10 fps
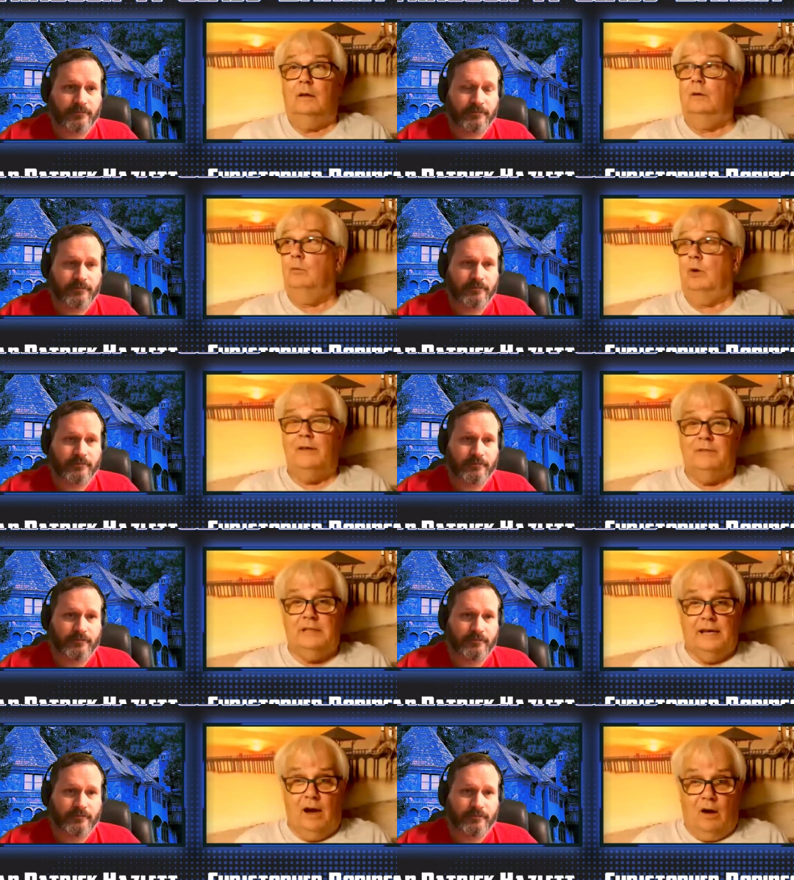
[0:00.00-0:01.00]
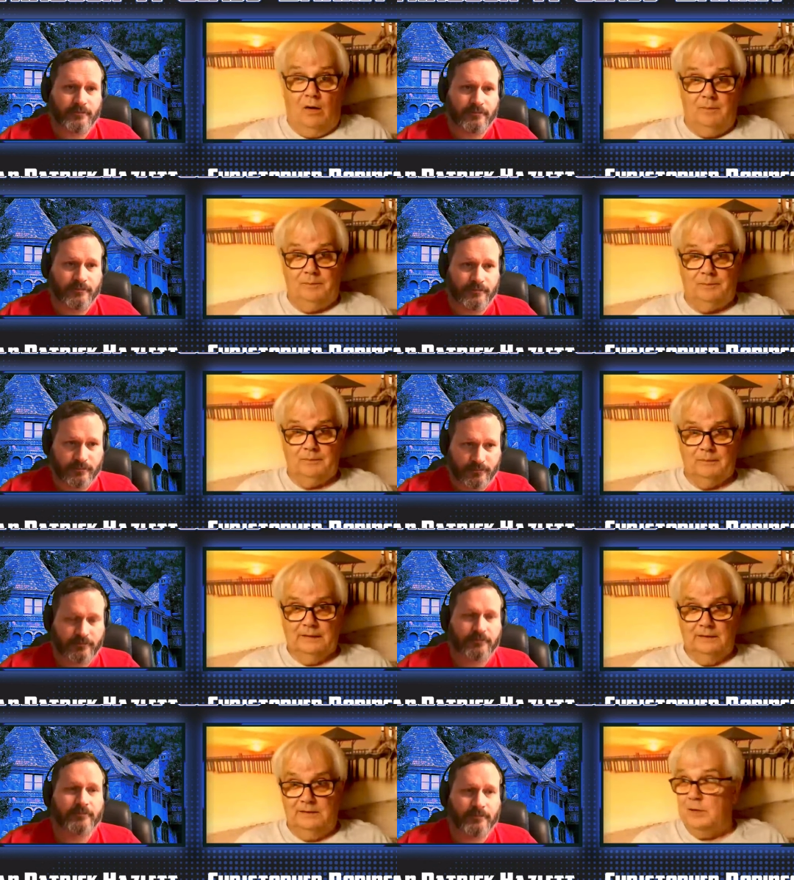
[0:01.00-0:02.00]
Speaker 1: whatever they are,
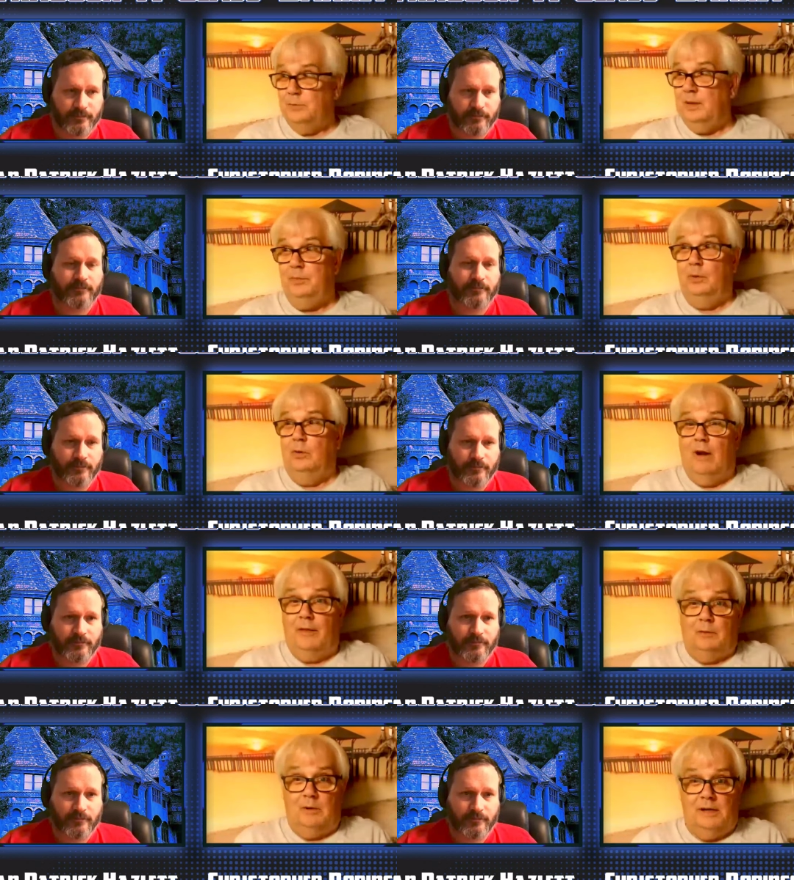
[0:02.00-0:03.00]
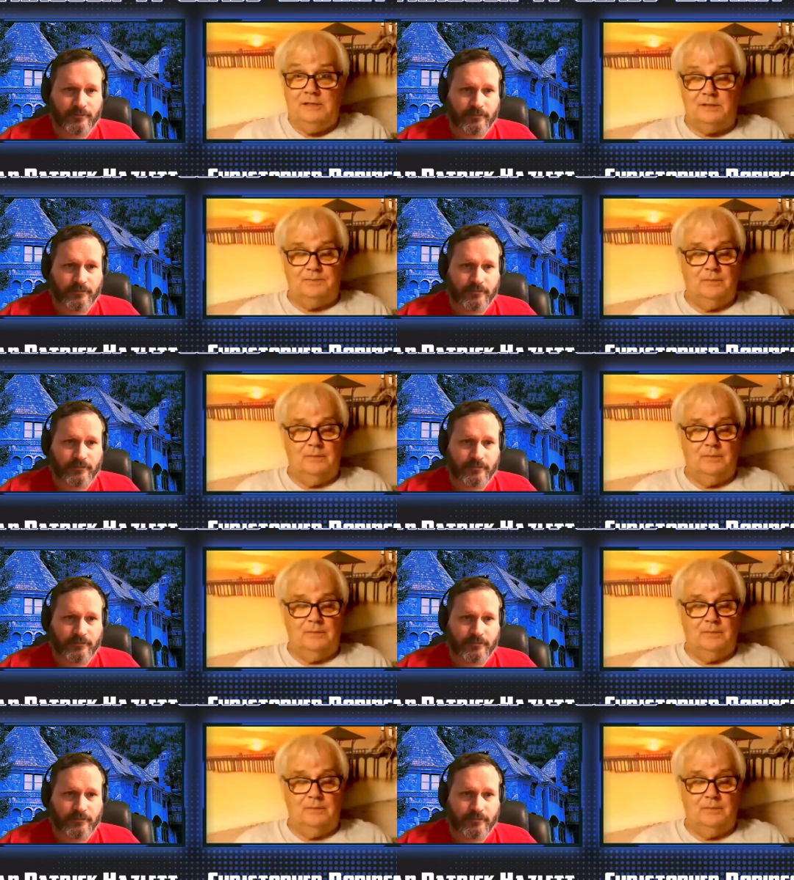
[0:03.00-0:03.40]
dead people or otherwise,